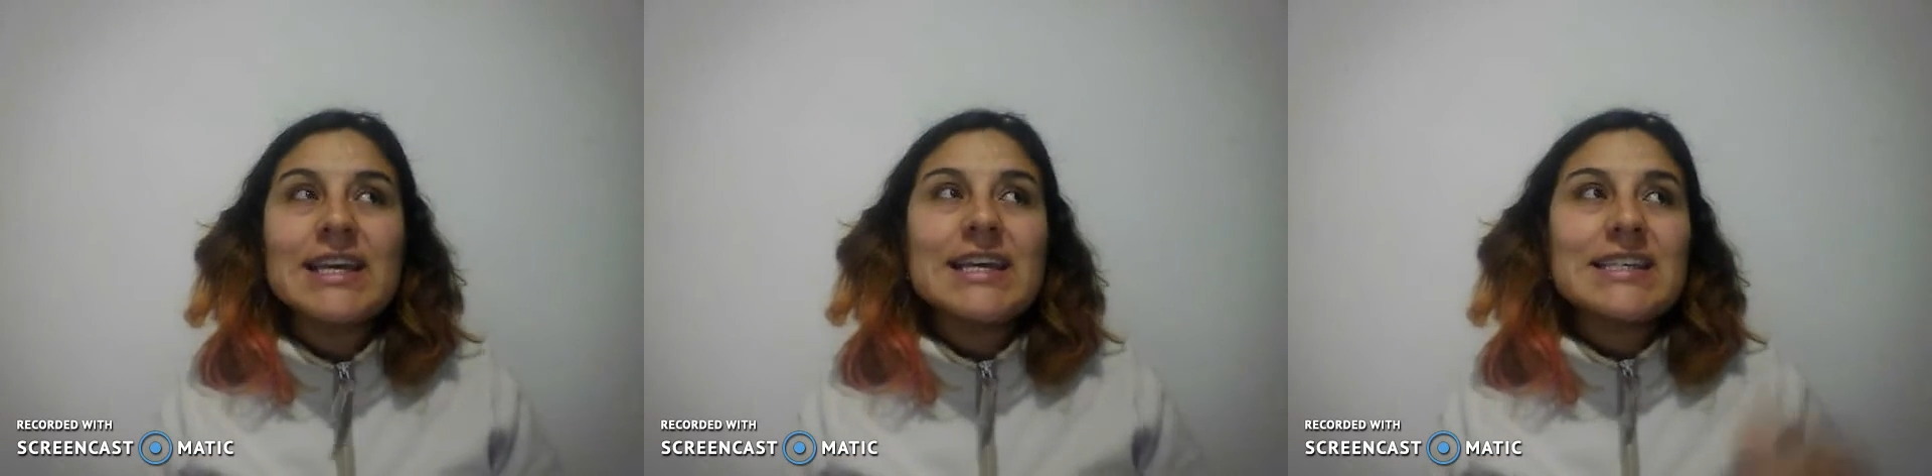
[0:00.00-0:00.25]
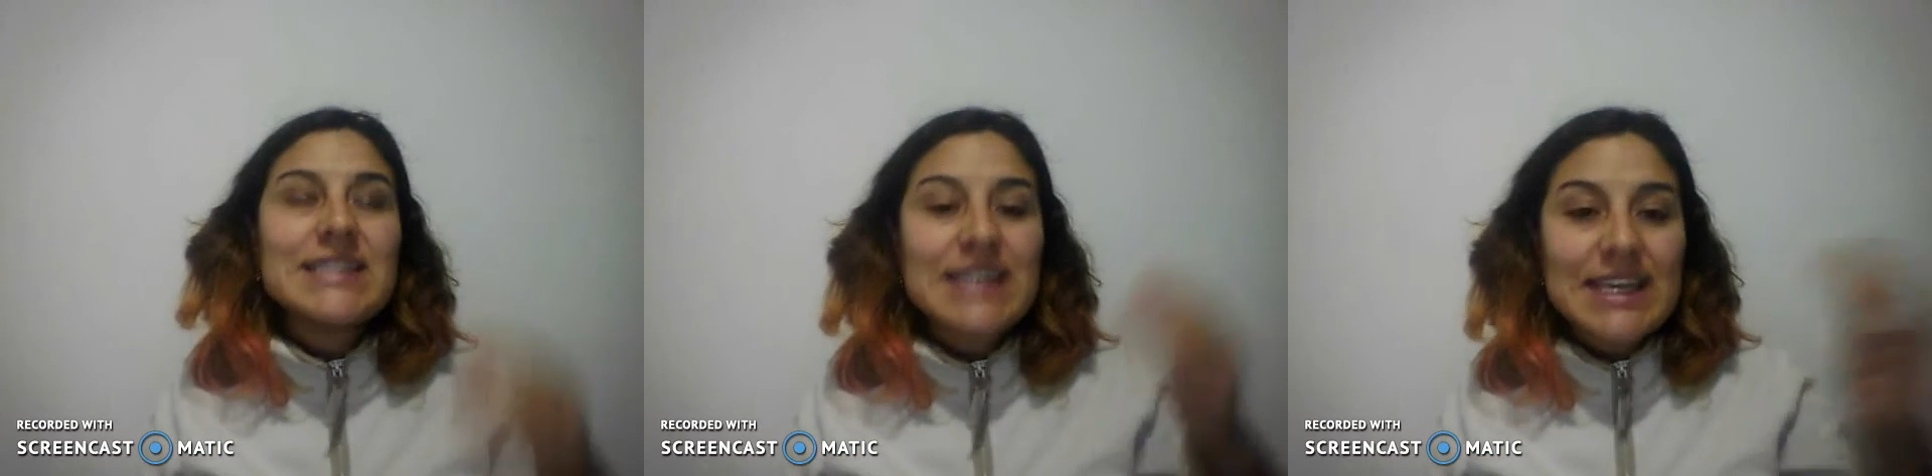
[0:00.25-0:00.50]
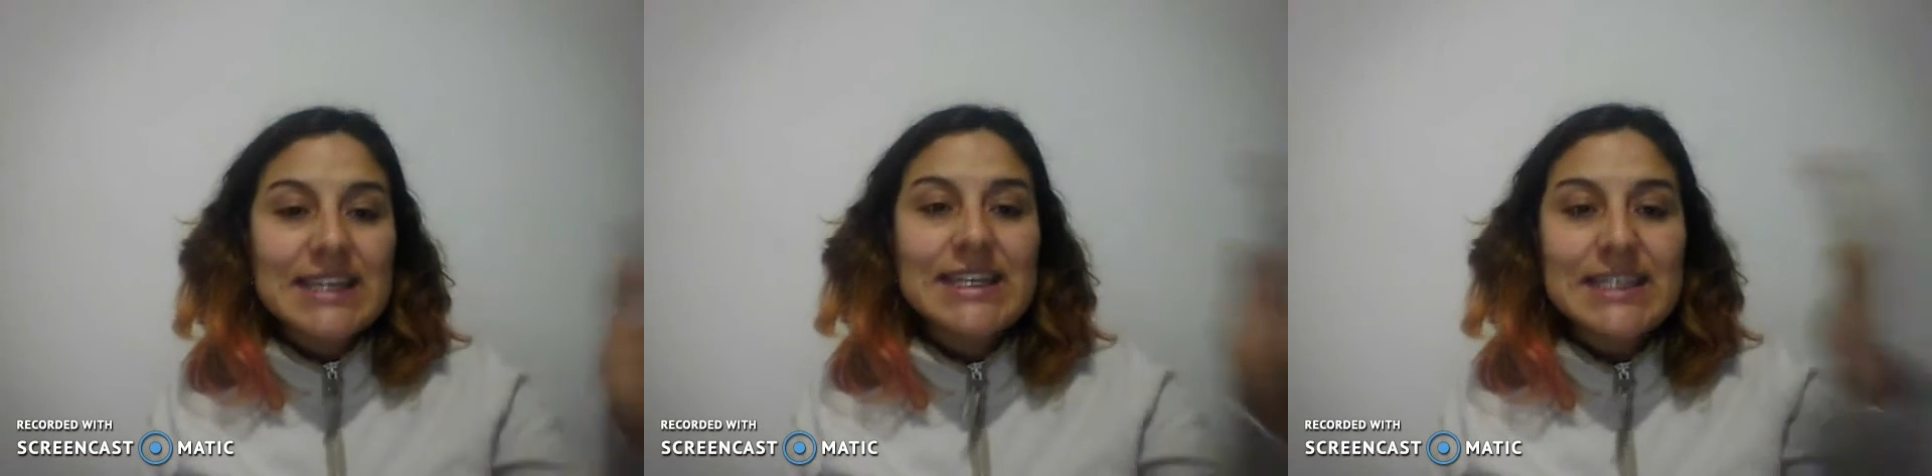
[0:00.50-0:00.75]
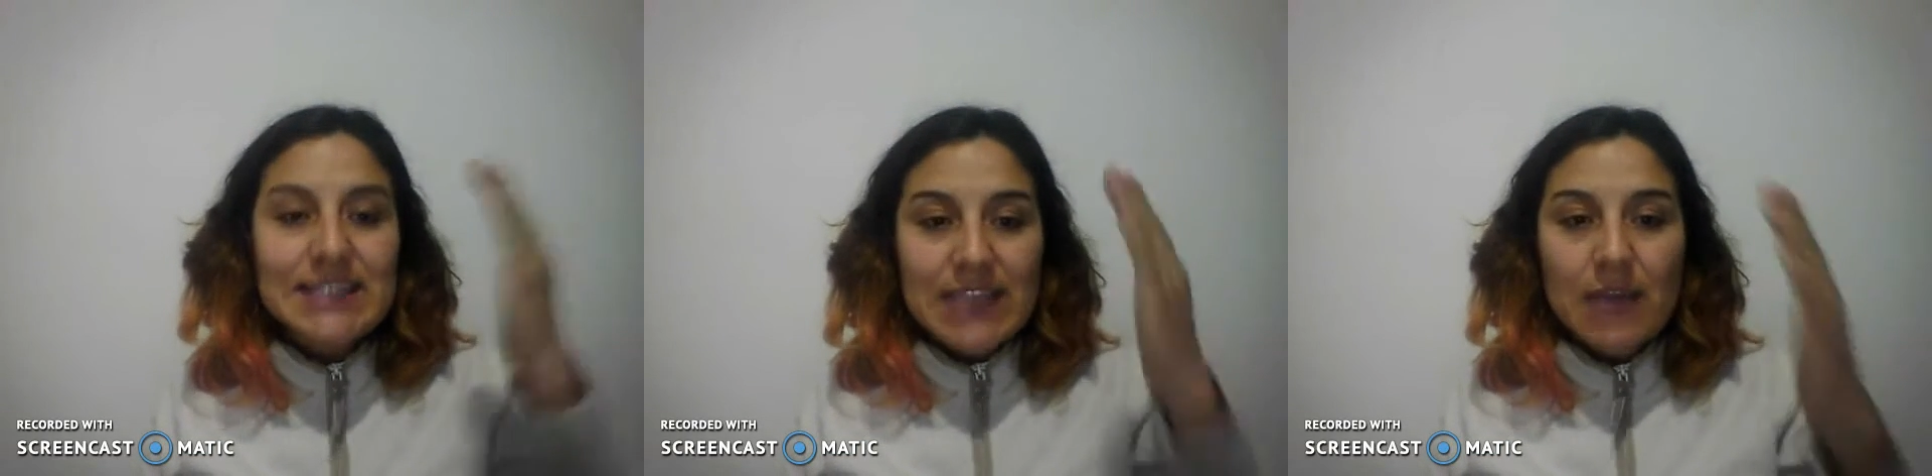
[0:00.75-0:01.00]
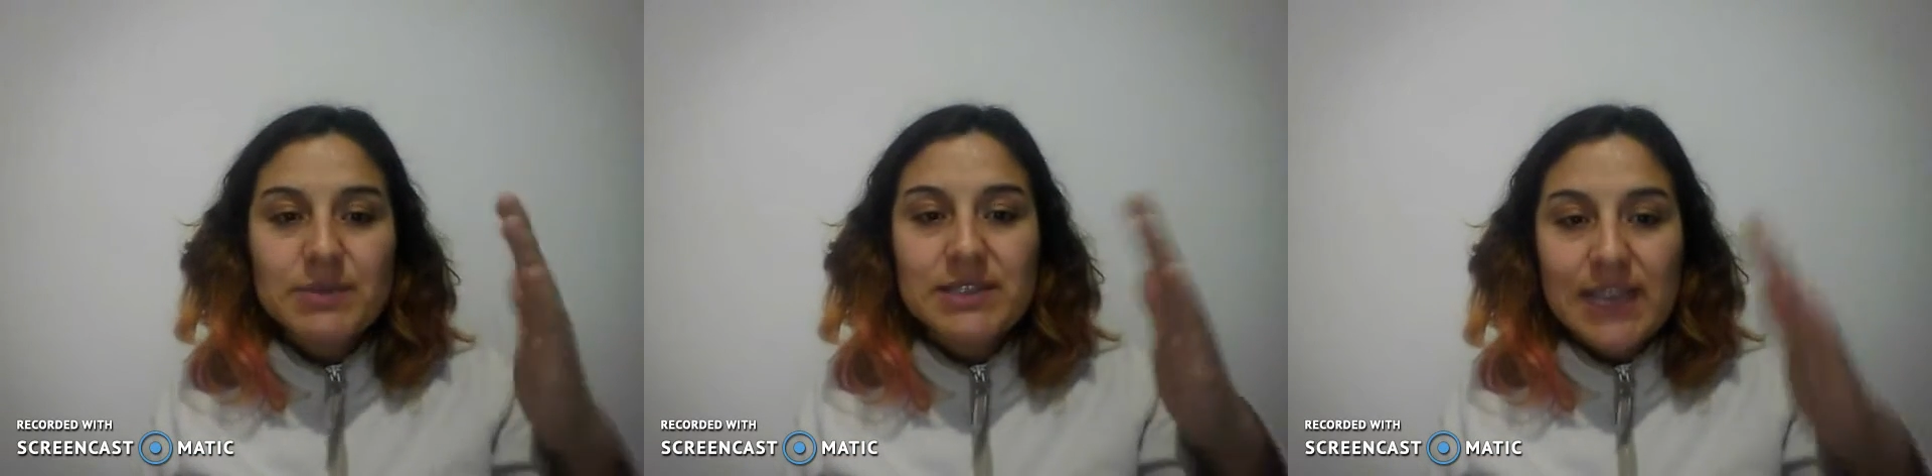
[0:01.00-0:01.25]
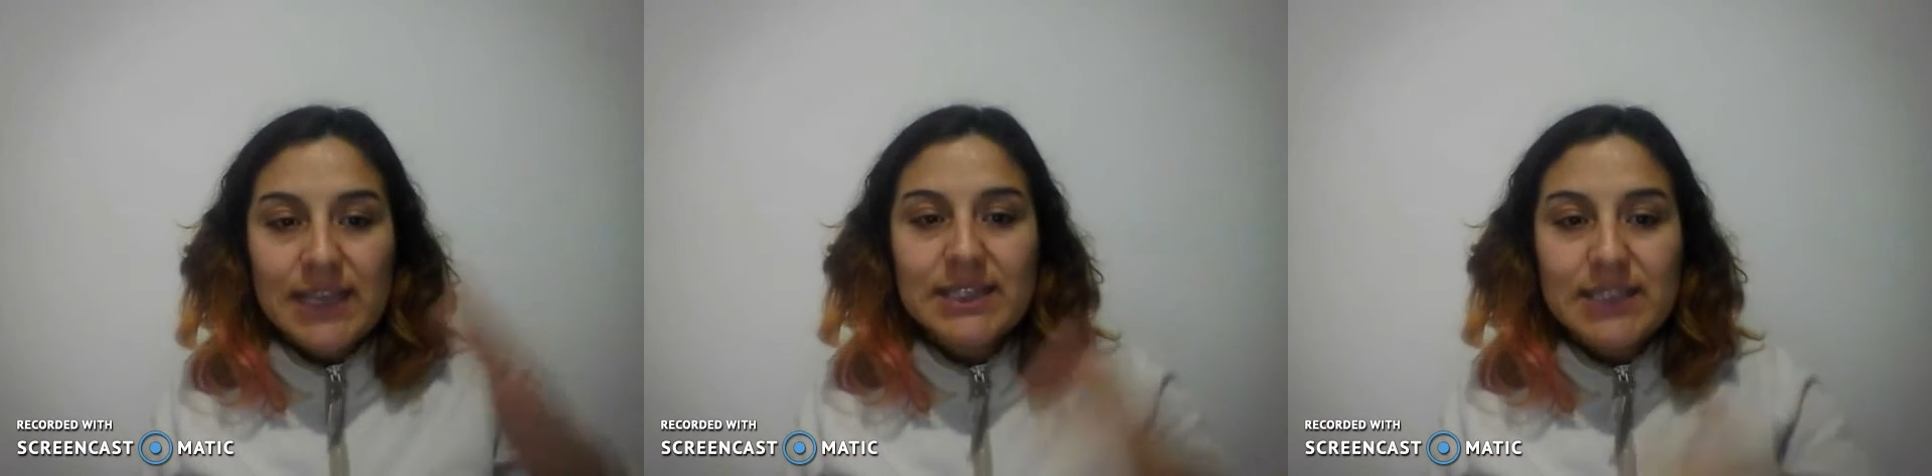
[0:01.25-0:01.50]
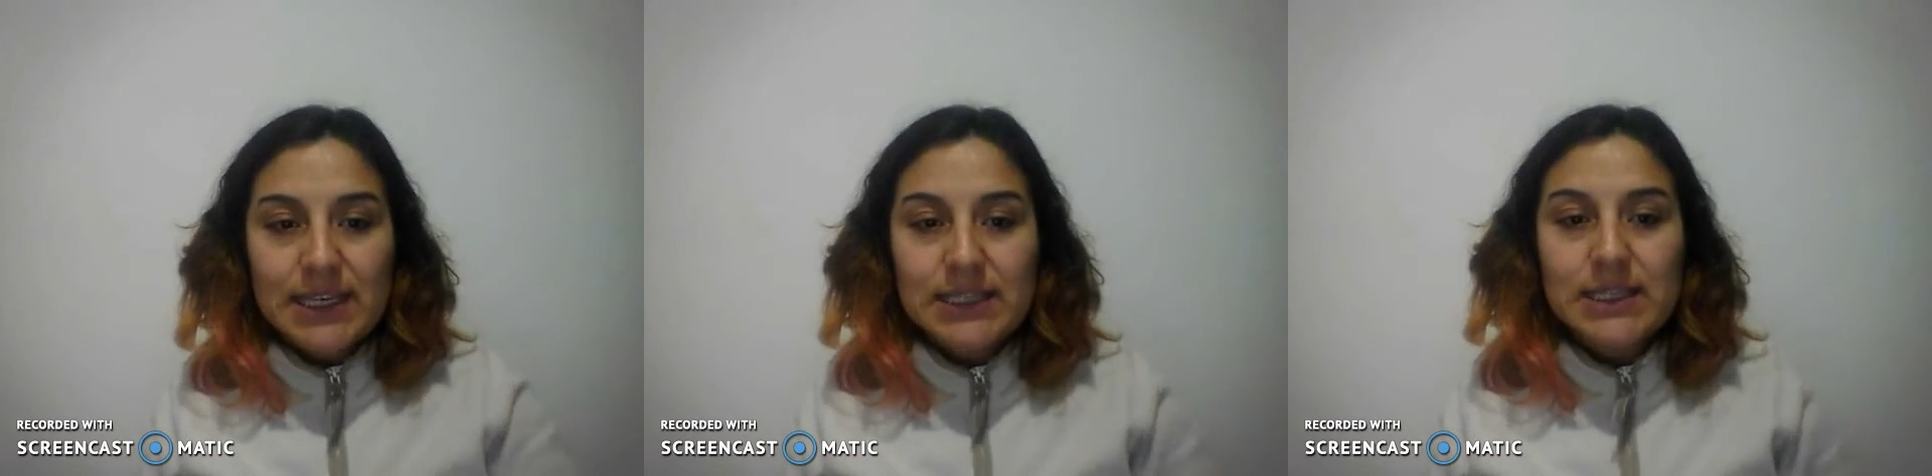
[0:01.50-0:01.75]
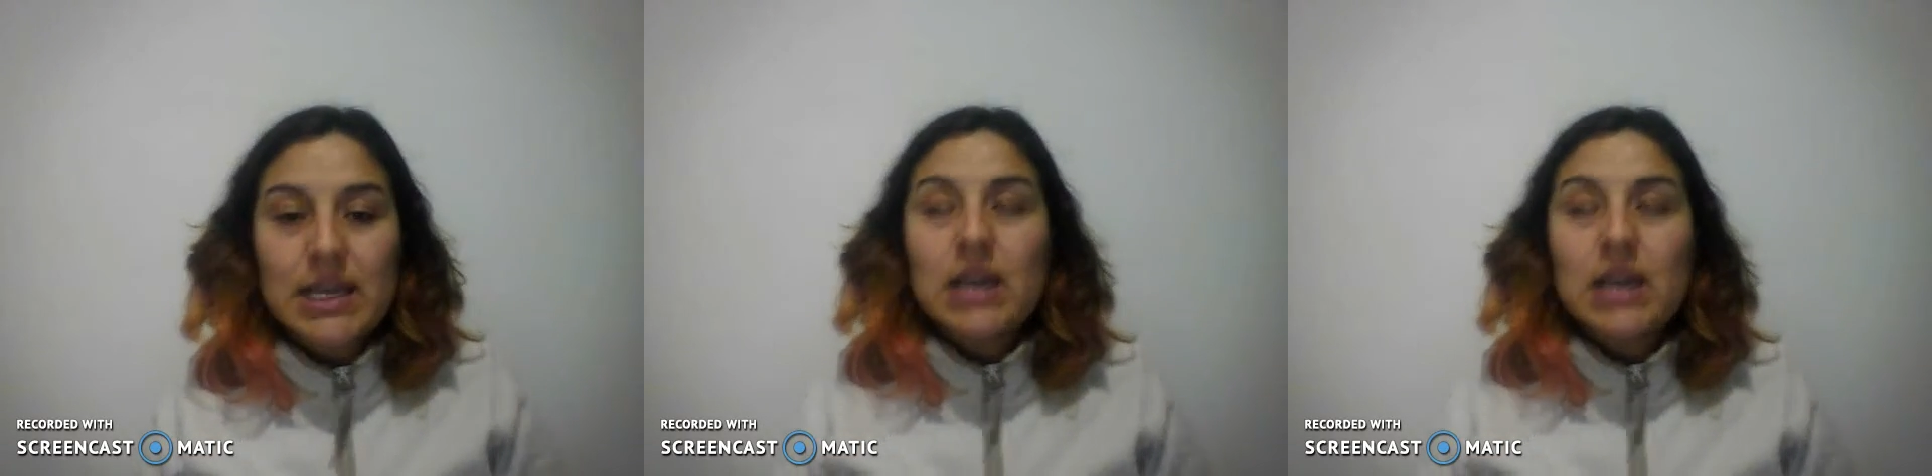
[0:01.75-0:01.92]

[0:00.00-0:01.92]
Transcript: seeing the steps they did,